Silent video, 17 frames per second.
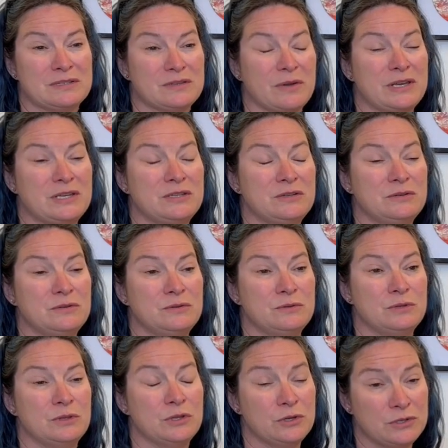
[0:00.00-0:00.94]
So I
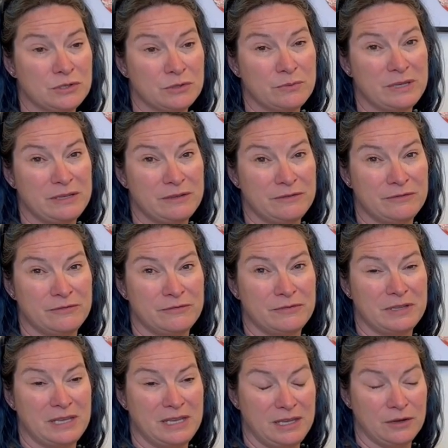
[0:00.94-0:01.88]
do learn to weave
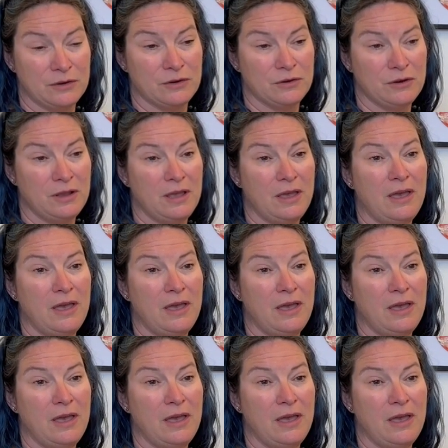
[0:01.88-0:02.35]
here.